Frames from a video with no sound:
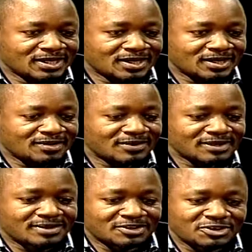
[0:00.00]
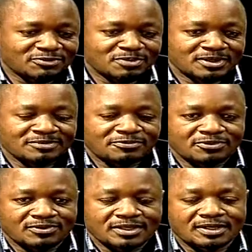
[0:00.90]
A great achievement
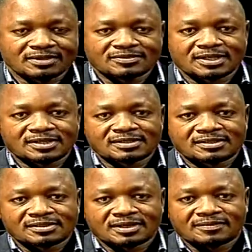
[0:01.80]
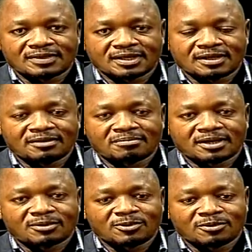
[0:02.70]
for Kenyan scientists out there and
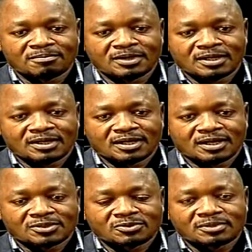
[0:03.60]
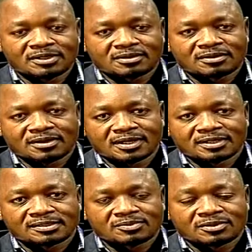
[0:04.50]
back home to be recognized.